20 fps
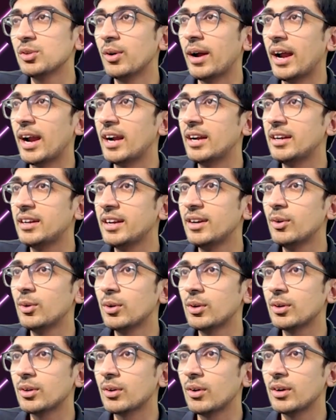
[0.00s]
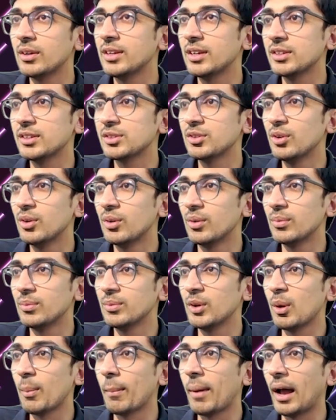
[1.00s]
antidote, or there is no
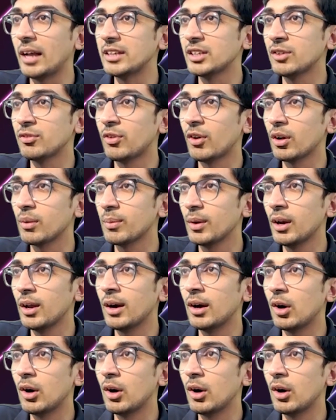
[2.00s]
magic formula